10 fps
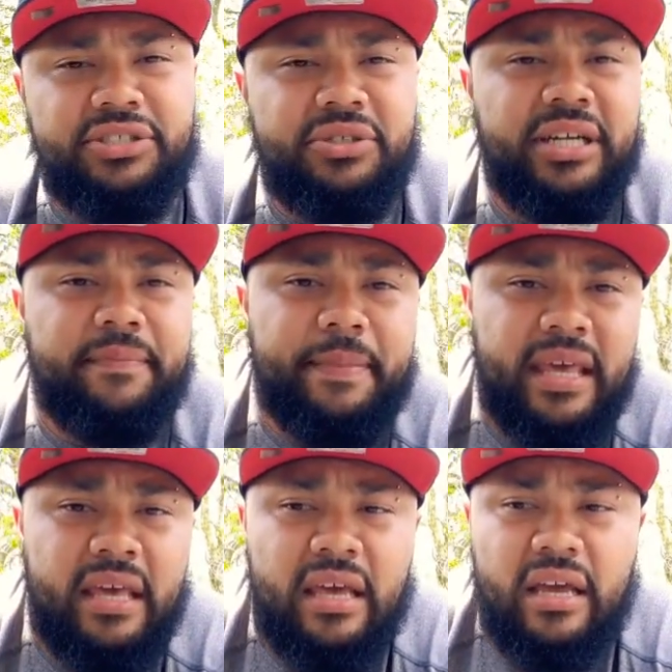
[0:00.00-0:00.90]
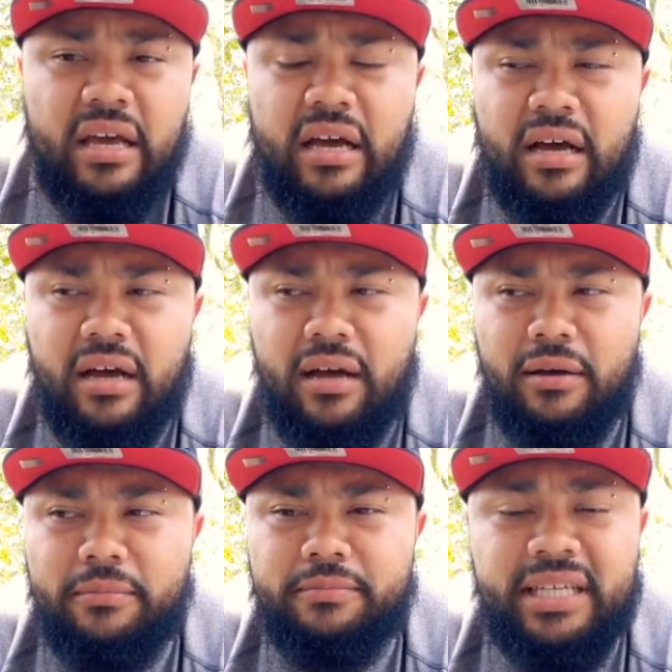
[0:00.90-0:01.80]
Street
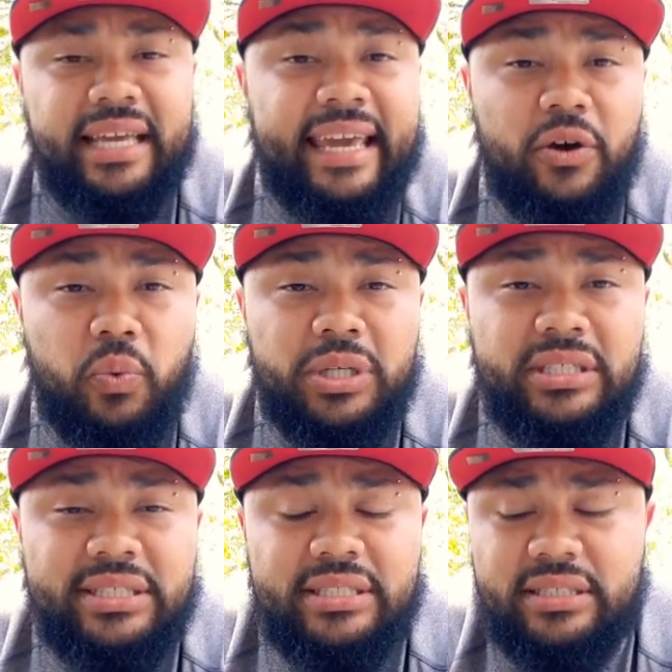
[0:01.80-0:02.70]
in Kentwood.